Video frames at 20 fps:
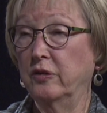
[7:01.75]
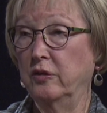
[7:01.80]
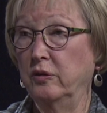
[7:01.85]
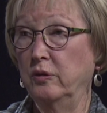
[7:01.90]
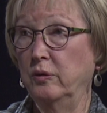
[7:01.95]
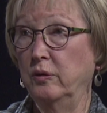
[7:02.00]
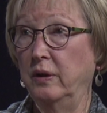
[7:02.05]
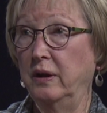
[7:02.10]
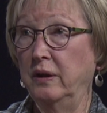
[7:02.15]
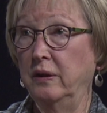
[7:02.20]

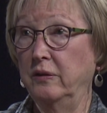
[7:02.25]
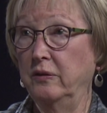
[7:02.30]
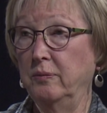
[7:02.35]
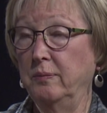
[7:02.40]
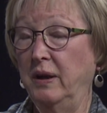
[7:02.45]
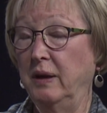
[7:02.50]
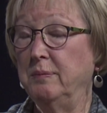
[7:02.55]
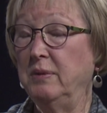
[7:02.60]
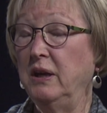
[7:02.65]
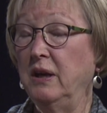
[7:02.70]
who is
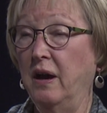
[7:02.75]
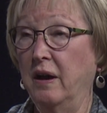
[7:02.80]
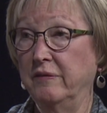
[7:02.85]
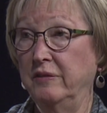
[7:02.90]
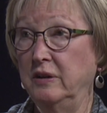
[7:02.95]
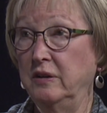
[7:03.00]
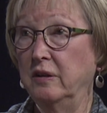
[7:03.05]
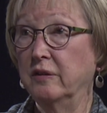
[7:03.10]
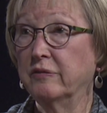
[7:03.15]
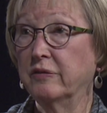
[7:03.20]
maybe
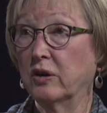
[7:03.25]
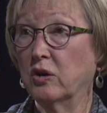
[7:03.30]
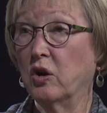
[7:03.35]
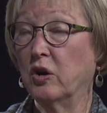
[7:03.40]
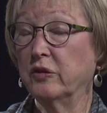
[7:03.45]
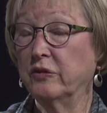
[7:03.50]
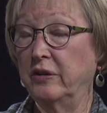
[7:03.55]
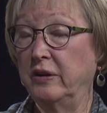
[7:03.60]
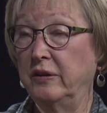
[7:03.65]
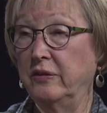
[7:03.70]
having
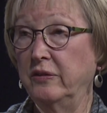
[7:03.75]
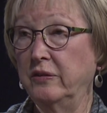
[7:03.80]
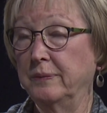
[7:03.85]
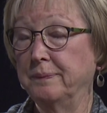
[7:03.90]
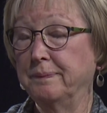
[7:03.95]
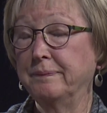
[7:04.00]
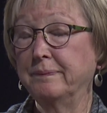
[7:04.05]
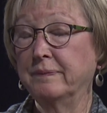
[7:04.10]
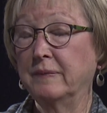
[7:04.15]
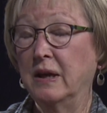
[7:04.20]
difficulties.
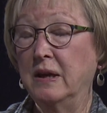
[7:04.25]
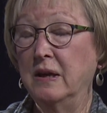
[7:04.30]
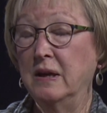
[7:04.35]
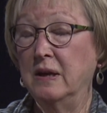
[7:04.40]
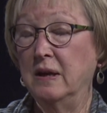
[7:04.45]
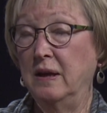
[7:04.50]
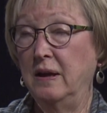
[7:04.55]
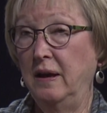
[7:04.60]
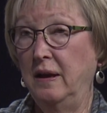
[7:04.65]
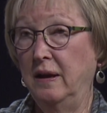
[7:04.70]

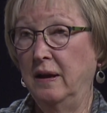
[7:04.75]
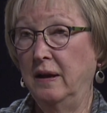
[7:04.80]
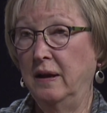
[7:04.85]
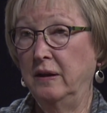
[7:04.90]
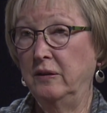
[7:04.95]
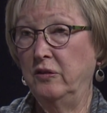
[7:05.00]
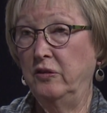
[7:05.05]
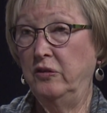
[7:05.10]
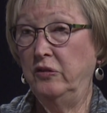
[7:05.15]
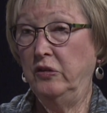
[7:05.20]

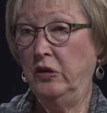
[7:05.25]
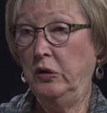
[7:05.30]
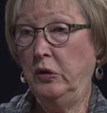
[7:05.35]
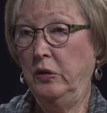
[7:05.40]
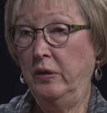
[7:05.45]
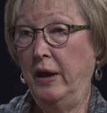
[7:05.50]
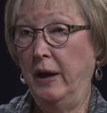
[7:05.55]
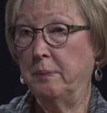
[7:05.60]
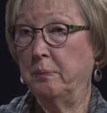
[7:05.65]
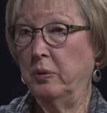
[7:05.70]
And so
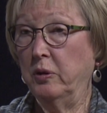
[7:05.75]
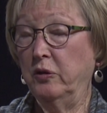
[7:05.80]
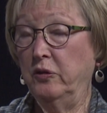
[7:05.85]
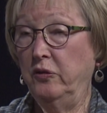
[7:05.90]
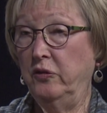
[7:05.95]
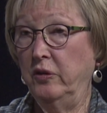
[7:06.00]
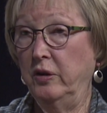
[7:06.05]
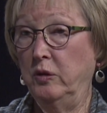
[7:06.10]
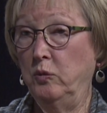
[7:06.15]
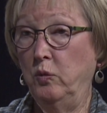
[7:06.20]
that
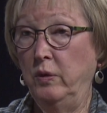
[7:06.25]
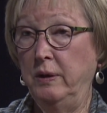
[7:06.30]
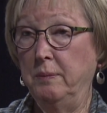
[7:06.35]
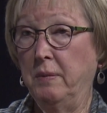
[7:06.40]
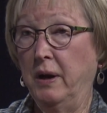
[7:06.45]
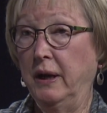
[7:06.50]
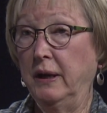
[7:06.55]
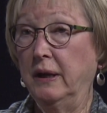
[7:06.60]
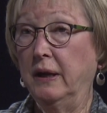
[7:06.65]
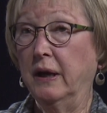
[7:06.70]
person, we
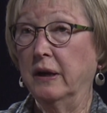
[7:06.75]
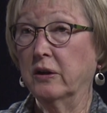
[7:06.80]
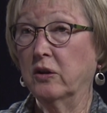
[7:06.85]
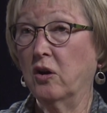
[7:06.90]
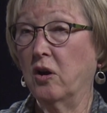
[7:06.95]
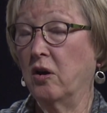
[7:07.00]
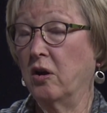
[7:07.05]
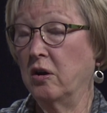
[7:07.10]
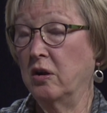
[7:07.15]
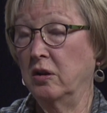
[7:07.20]
might get a
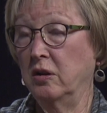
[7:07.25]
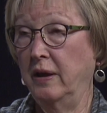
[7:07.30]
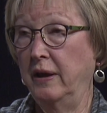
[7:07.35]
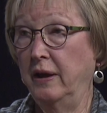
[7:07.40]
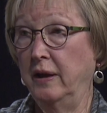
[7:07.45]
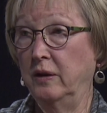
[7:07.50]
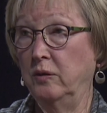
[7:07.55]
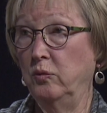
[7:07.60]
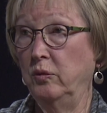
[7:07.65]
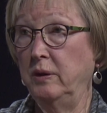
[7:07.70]
call
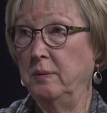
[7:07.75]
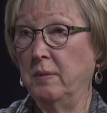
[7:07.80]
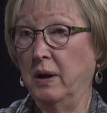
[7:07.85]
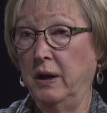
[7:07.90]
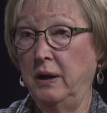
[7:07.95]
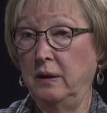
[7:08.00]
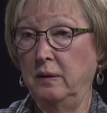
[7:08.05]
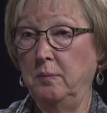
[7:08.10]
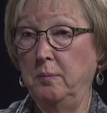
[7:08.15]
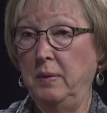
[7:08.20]
and we
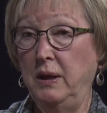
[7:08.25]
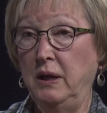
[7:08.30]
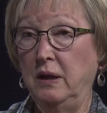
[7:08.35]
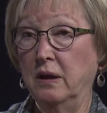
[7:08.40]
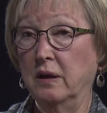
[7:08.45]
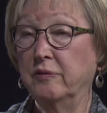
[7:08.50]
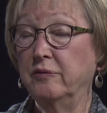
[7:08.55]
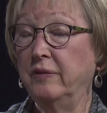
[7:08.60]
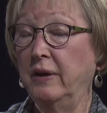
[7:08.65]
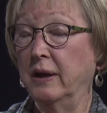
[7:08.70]
might meet
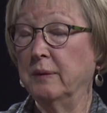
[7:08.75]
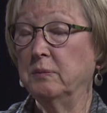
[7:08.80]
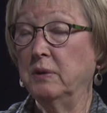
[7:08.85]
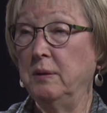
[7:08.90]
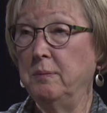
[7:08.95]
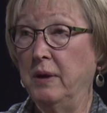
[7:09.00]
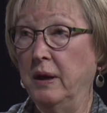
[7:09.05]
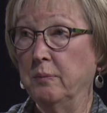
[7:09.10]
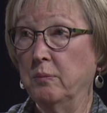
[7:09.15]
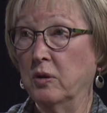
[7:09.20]
a family
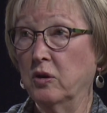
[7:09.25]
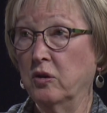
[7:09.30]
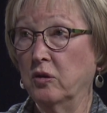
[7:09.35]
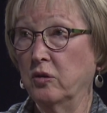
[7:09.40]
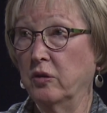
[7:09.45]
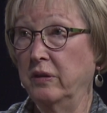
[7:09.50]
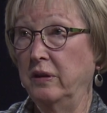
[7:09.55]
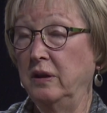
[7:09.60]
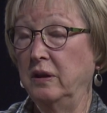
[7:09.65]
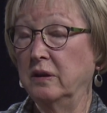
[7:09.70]
member
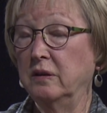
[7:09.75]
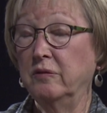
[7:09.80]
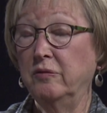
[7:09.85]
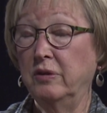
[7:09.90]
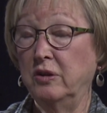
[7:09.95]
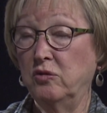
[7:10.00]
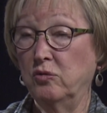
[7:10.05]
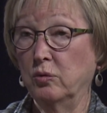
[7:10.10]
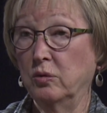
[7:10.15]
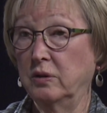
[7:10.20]
or the
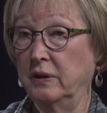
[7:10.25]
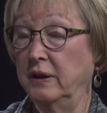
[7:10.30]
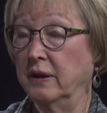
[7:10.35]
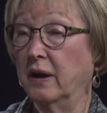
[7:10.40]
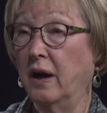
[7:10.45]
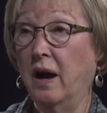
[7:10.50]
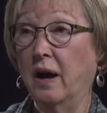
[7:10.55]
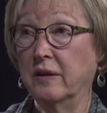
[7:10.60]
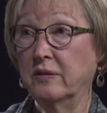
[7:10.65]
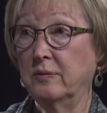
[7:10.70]
individual in
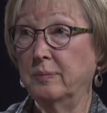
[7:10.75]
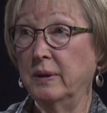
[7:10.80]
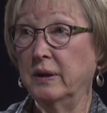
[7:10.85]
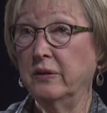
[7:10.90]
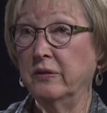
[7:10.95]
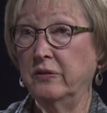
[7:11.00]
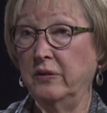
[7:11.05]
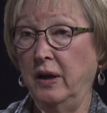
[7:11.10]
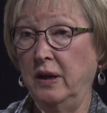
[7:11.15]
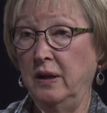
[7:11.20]
a
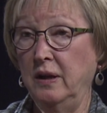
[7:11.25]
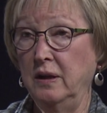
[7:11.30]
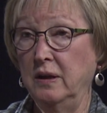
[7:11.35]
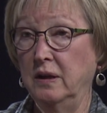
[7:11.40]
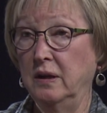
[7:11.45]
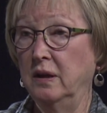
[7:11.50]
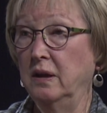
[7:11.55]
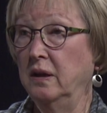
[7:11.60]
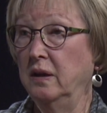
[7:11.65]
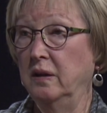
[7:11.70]
hospital setting.
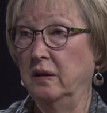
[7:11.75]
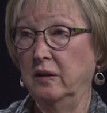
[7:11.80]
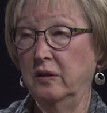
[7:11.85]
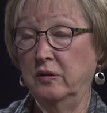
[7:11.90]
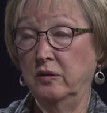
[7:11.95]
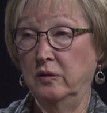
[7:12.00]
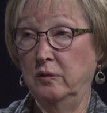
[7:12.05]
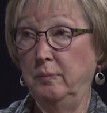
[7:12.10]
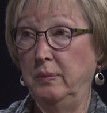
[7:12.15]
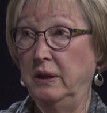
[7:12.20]
It
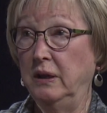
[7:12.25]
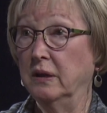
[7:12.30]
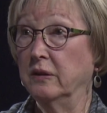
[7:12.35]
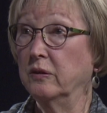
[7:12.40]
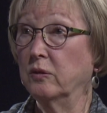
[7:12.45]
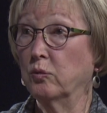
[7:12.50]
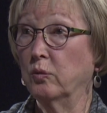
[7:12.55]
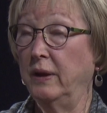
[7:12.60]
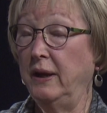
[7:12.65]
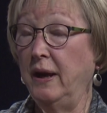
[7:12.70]
could be in
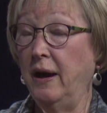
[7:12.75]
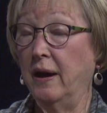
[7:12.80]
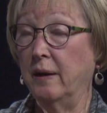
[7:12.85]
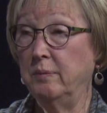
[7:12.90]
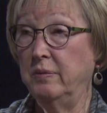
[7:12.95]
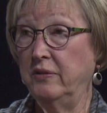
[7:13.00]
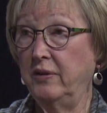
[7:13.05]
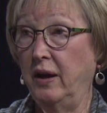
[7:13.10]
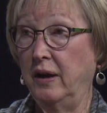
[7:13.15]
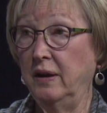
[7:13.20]
the
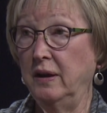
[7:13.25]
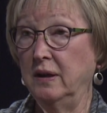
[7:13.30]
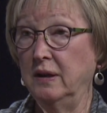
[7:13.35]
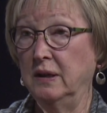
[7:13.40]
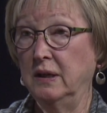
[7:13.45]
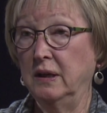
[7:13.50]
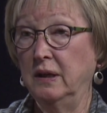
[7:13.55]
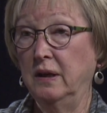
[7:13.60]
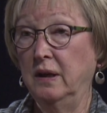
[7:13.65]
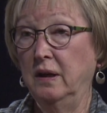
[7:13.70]
rehab setting.
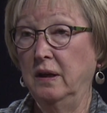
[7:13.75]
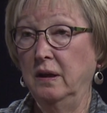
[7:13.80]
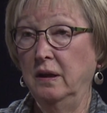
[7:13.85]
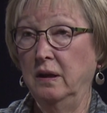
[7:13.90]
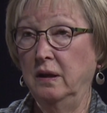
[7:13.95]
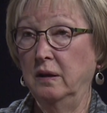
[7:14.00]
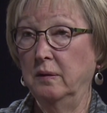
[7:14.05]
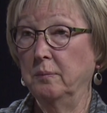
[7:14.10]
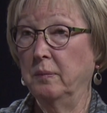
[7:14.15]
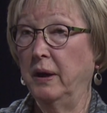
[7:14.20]

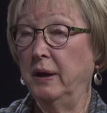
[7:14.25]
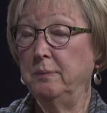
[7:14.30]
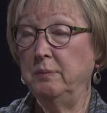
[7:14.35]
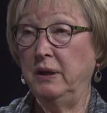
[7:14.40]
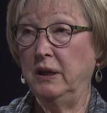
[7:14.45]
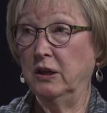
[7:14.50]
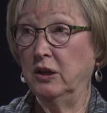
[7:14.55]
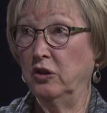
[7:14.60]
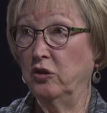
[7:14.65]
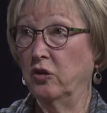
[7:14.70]
It might
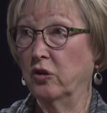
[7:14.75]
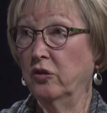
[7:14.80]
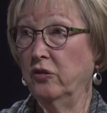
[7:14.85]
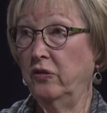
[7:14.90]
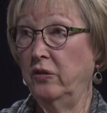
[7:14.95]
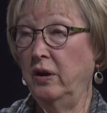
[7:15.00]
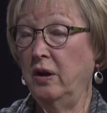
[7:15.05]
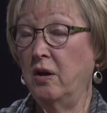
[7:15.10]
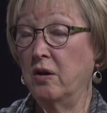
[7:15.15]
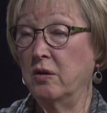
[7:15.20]
be in a
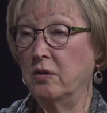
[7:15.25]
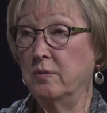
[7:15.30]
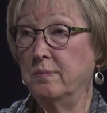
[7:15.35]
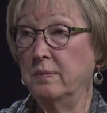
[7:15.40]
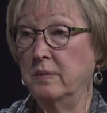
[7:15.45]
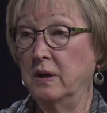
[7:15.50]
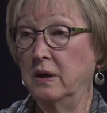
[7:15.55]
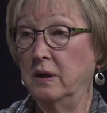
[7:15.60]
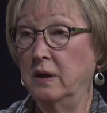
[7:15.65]
nursing home.